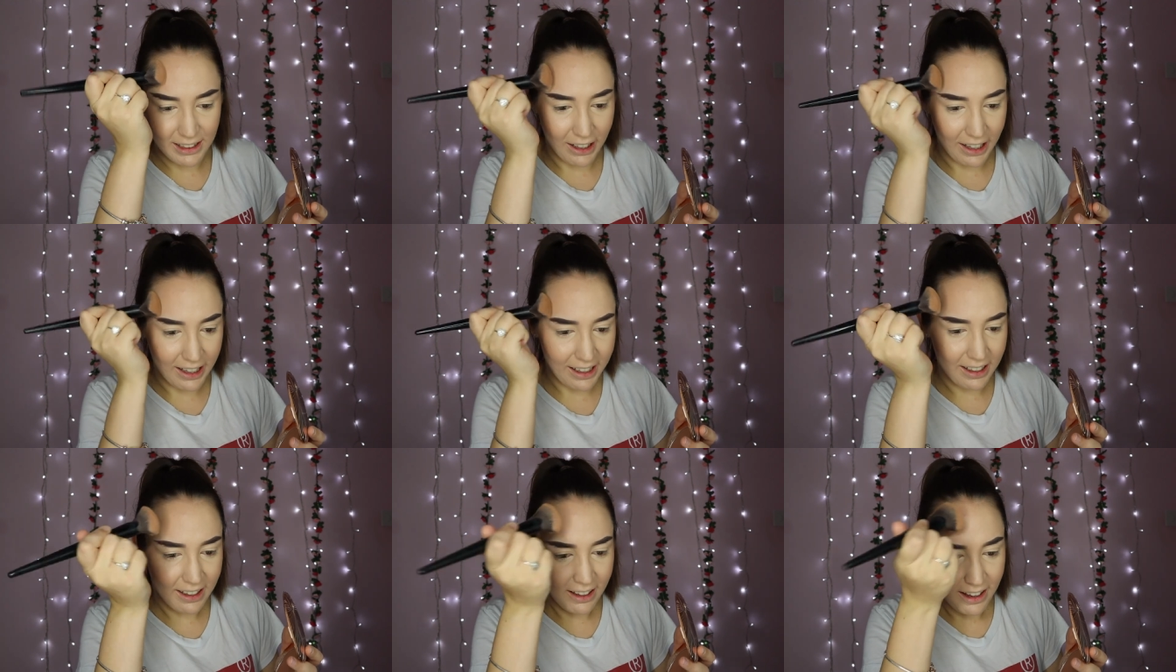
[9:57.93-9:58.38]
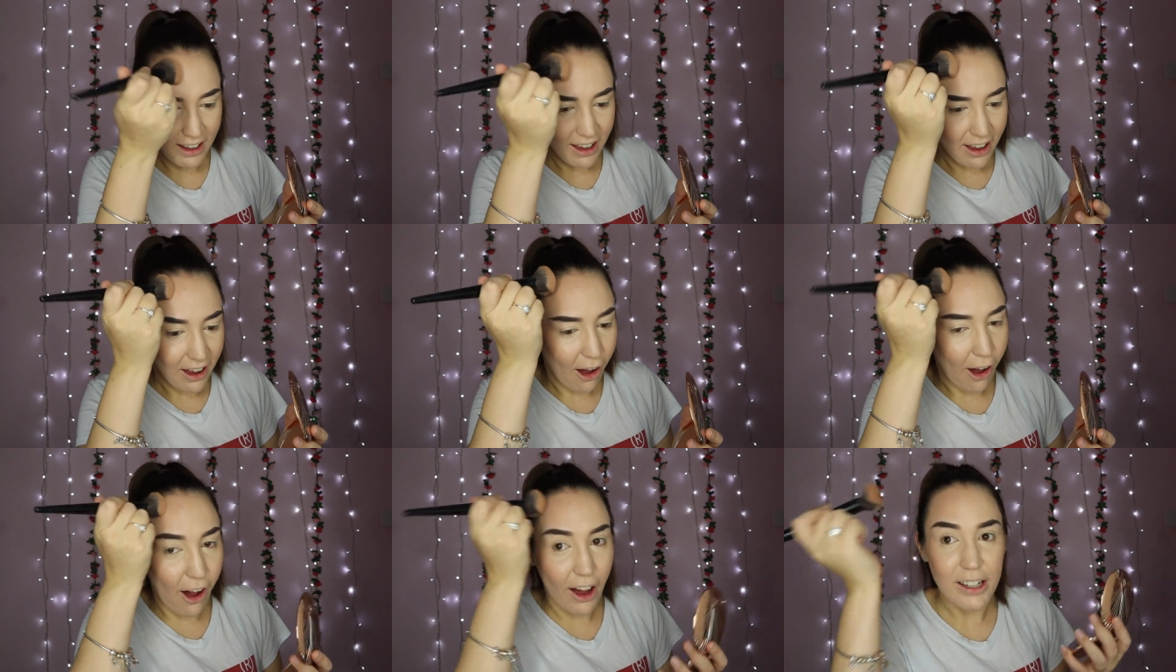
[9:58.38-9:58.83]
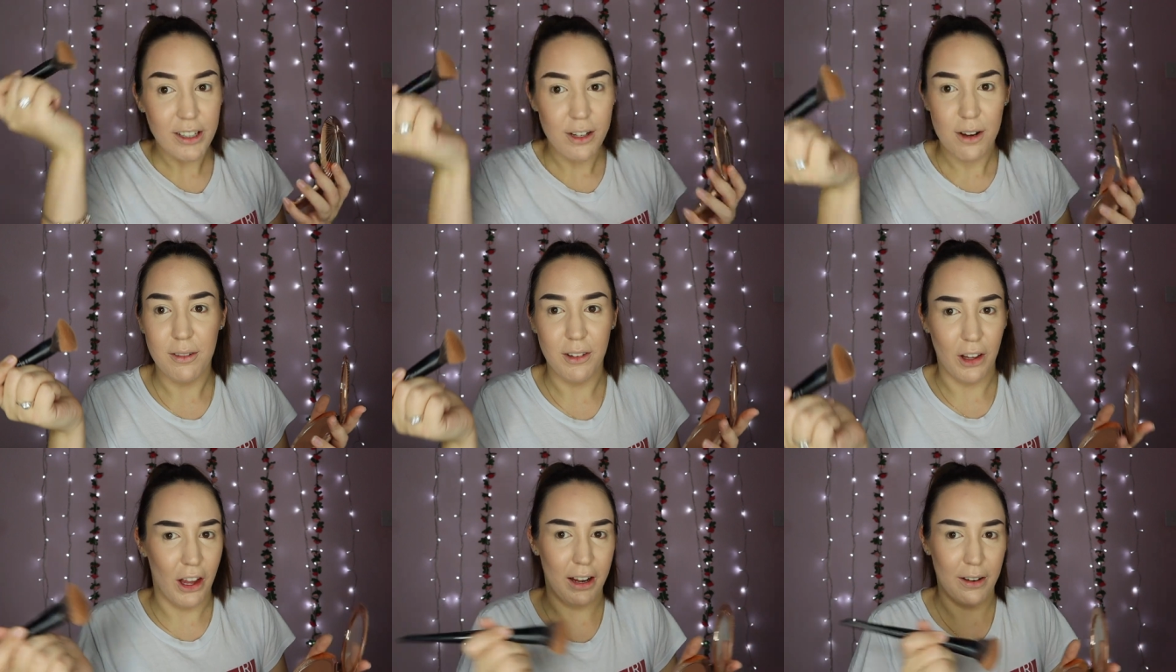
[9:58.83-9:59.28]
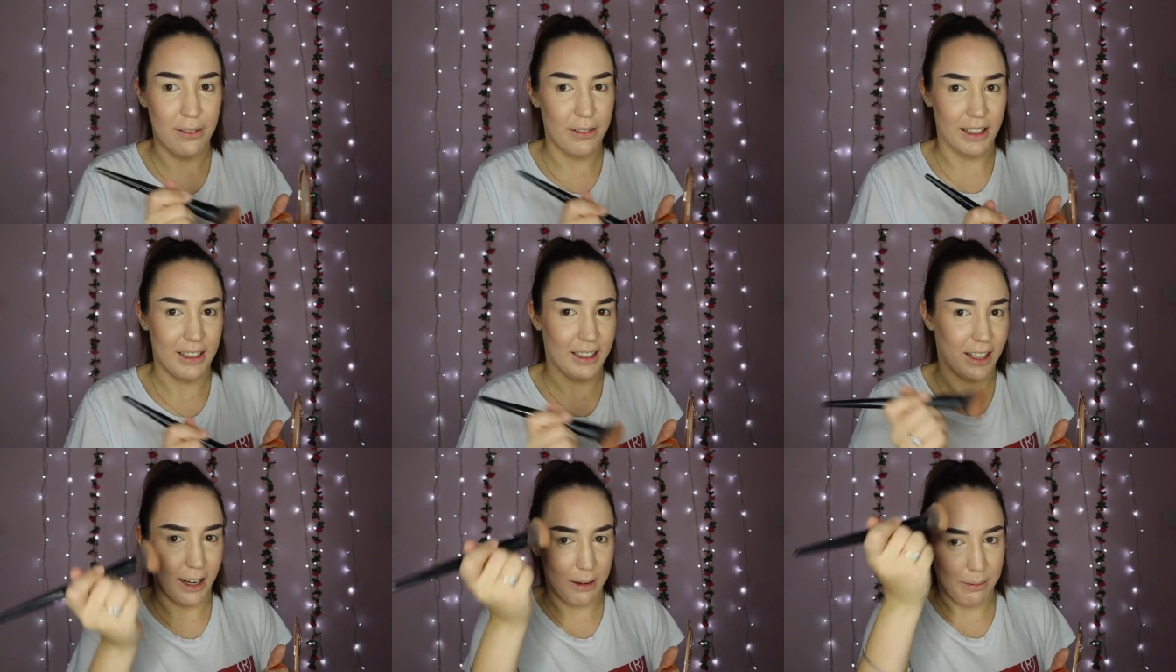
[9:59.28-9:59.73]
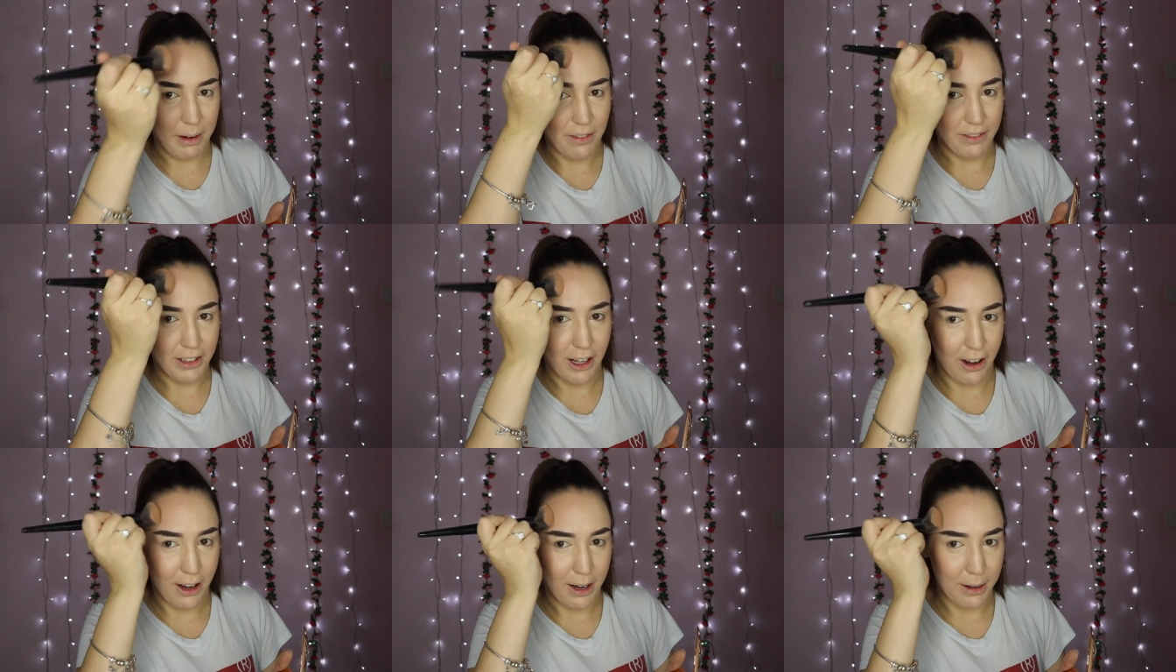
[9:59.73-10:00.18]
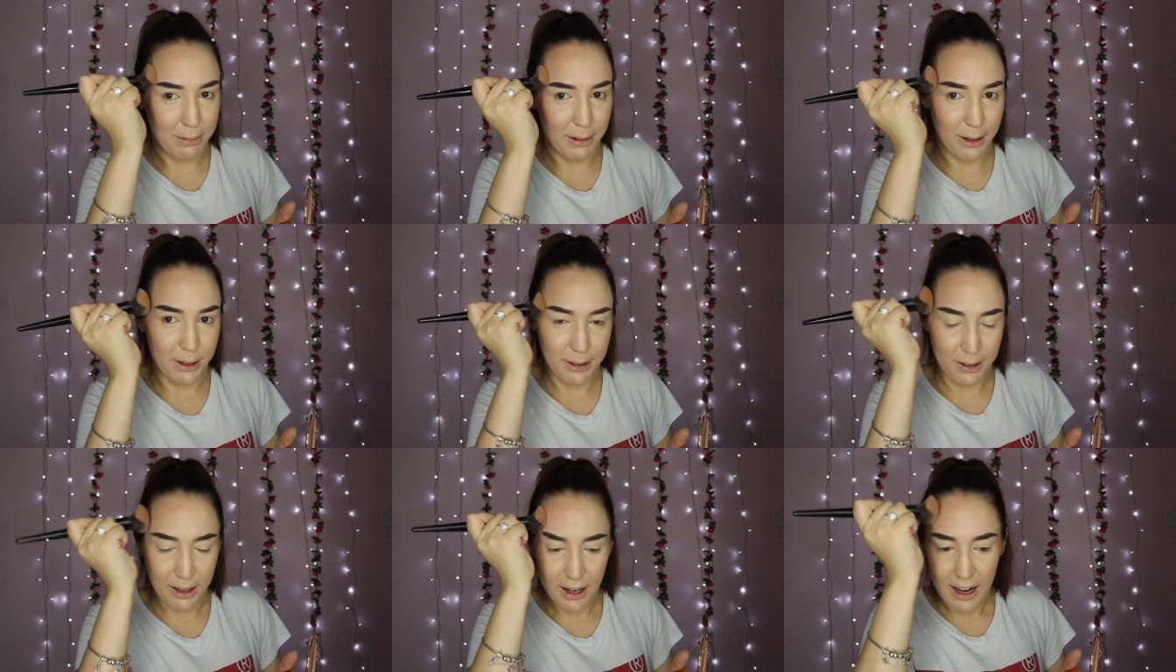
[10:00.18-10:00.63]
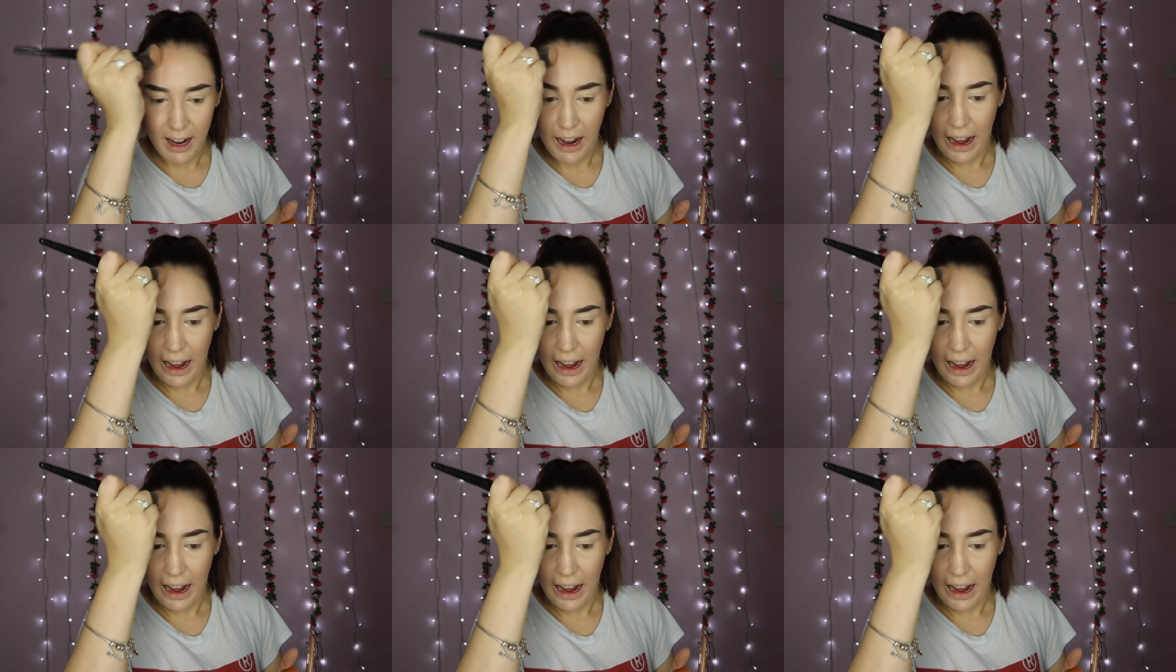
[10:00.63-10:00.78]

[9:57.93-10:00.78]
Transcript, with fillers: Like, I don't like feeling like I'm having a hypo,